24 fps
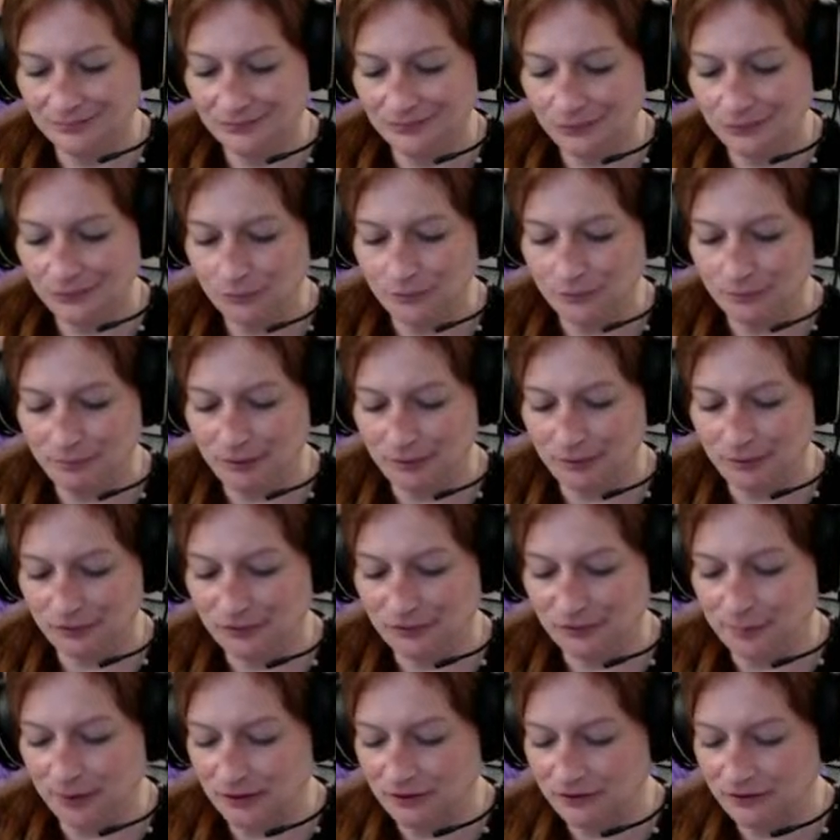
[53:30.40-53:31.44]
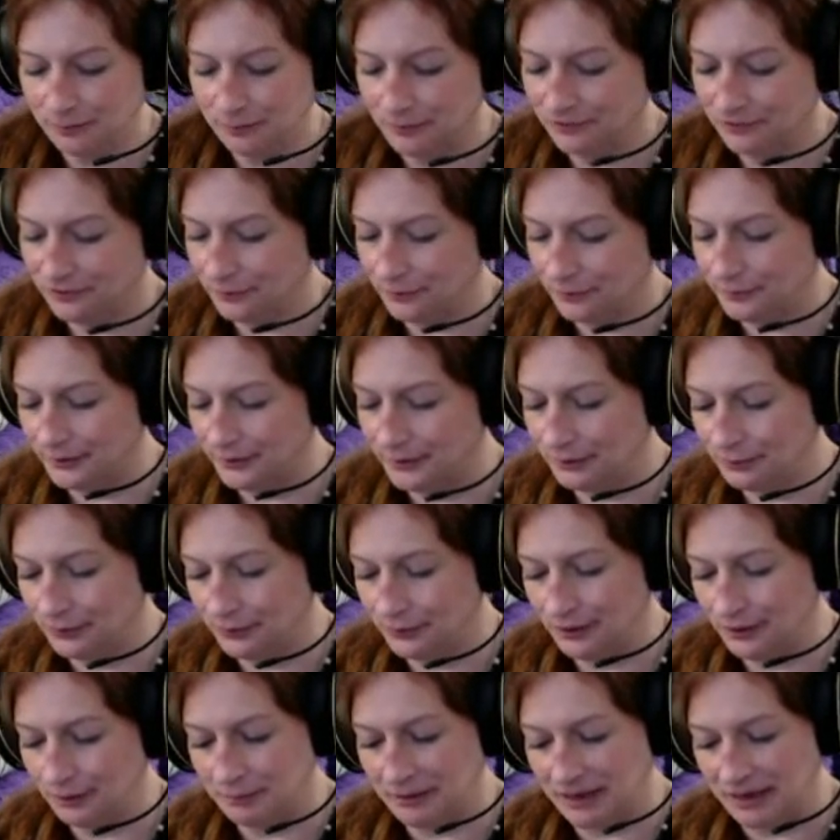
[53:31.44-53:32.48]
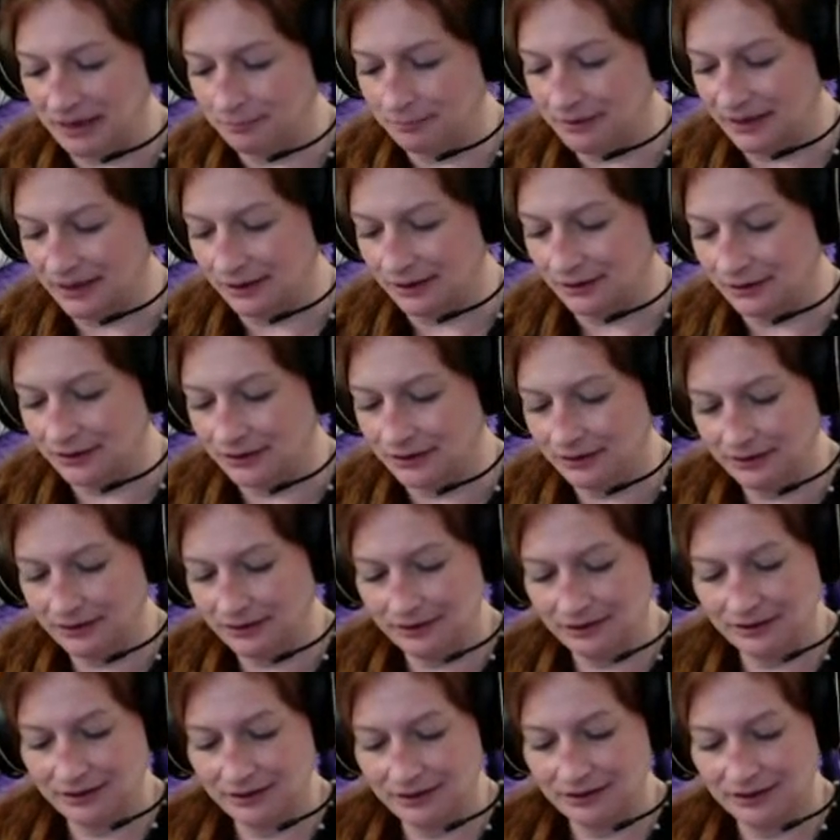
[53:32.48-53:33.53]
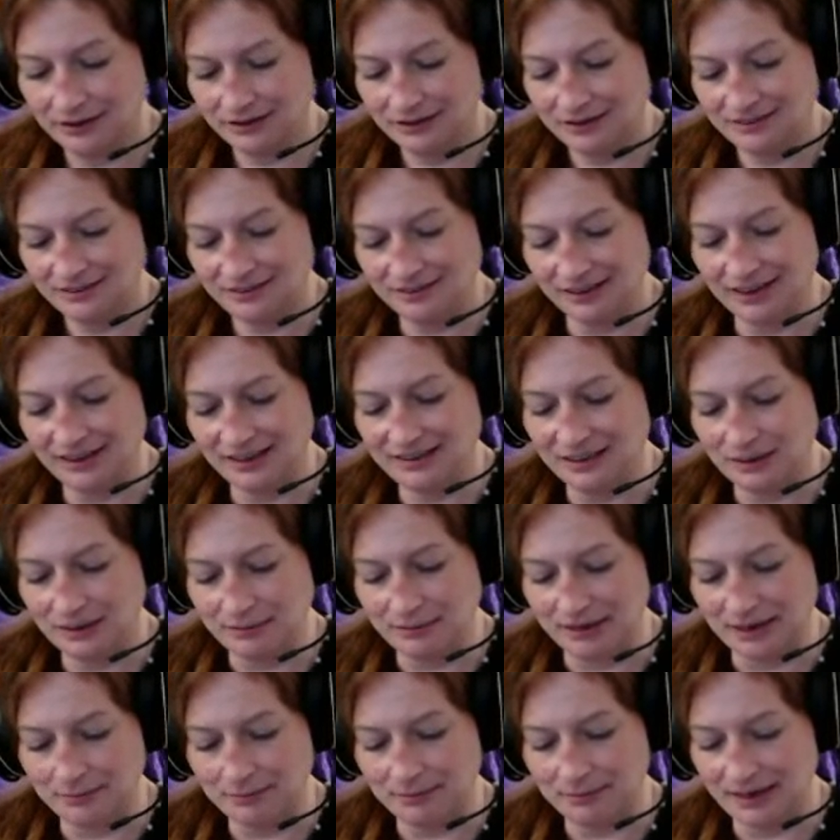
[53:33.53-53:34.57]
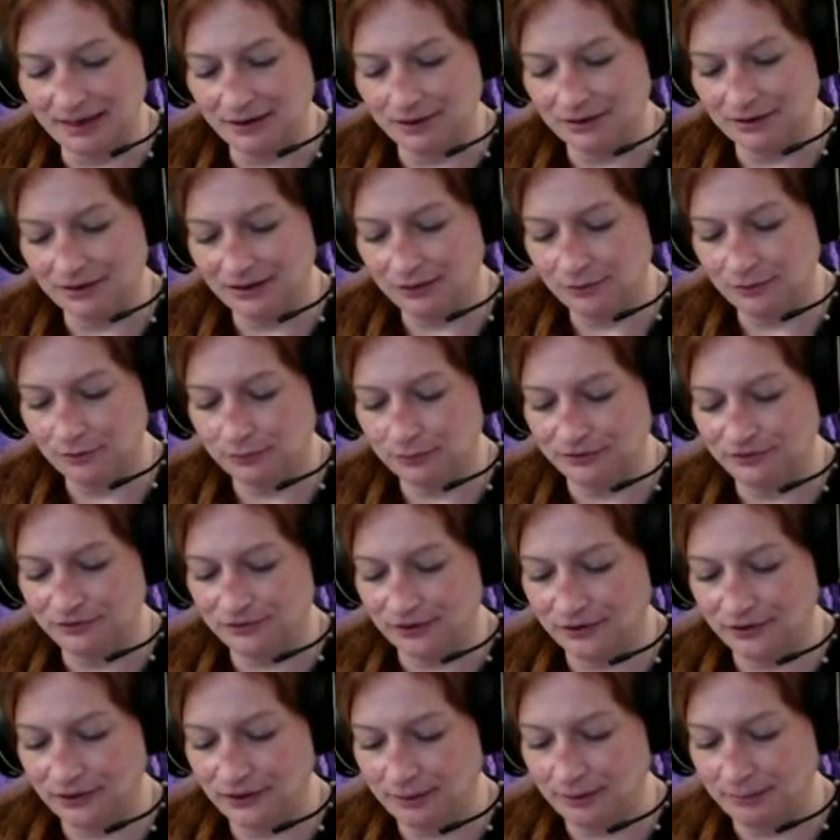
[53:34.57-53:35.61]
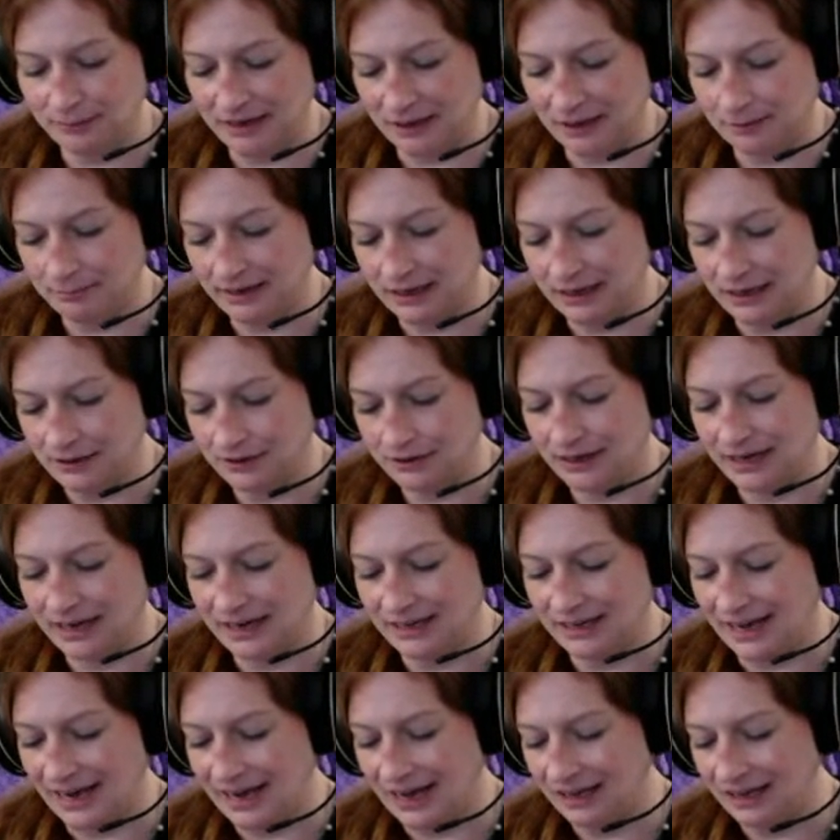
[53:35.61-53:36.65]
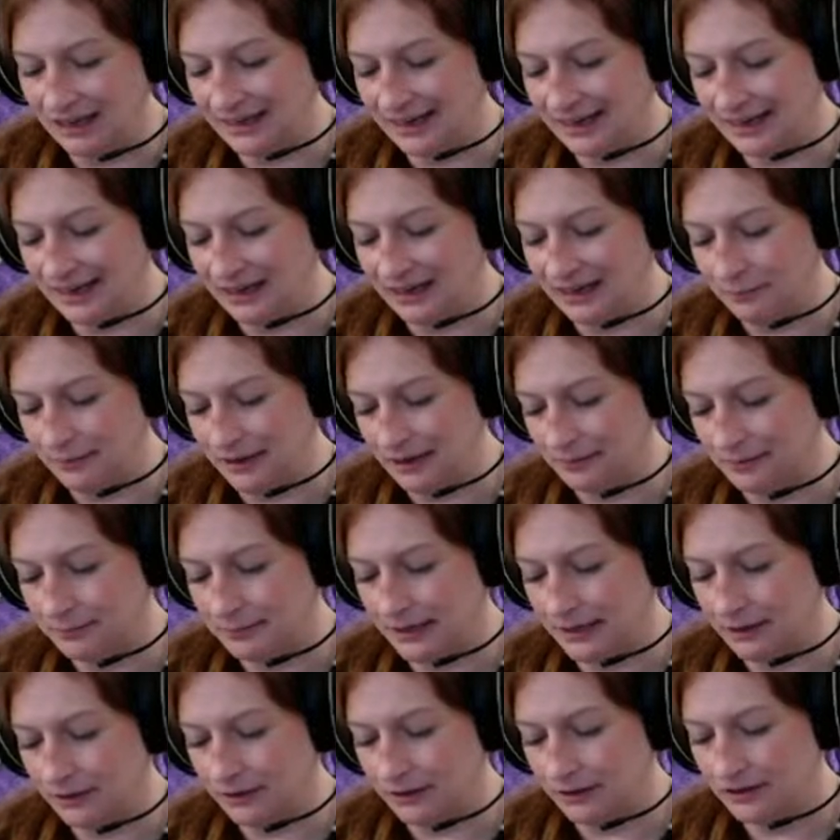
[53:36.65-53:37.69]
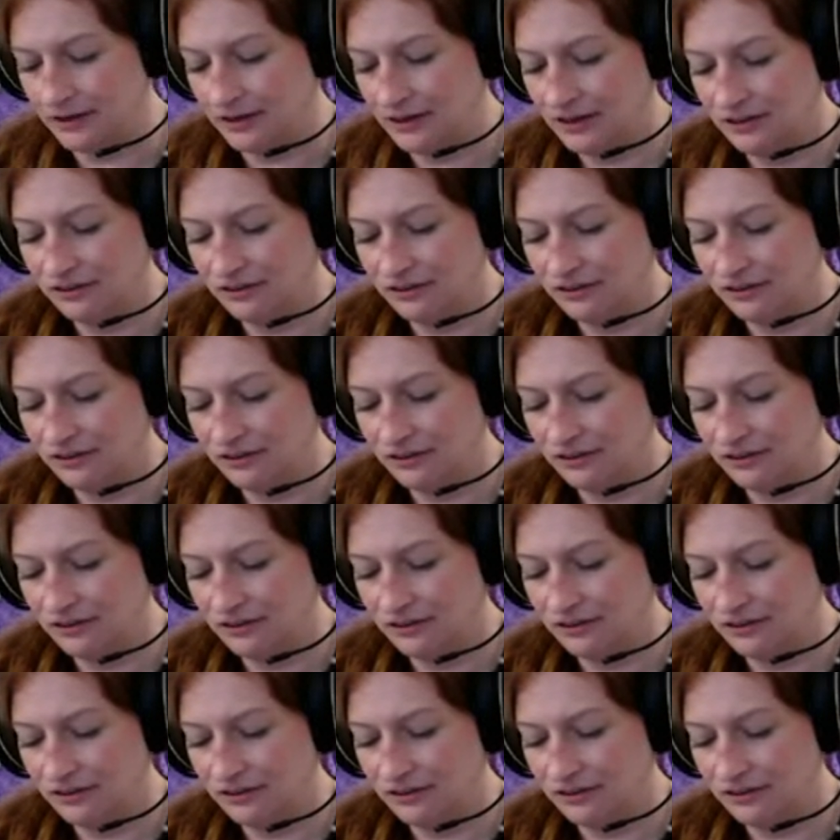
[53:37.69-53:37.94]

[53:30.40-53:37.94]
would be responsible for recruiting manpower, selecting manpower, referring manpower, and allocating manpower.